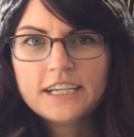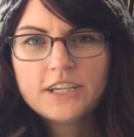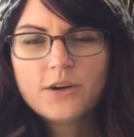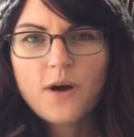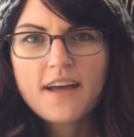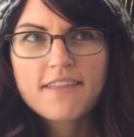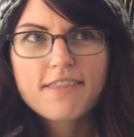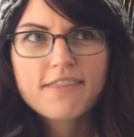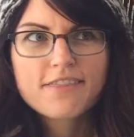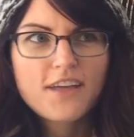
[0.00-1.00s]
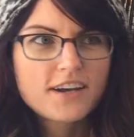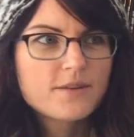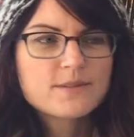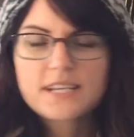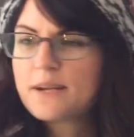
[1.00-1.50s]
You know, I thought
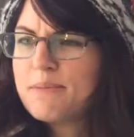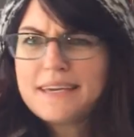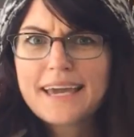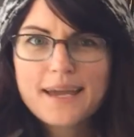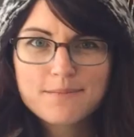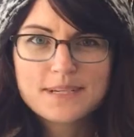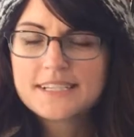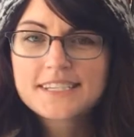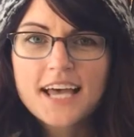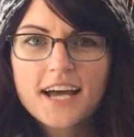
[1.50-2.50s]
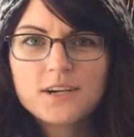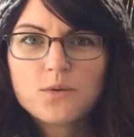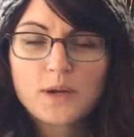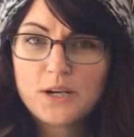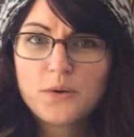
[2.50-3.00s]
I was going to be camped inside
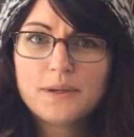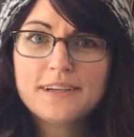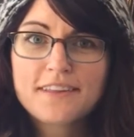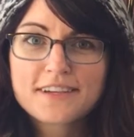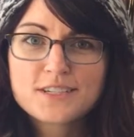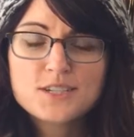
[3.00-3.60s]
all winter with nothing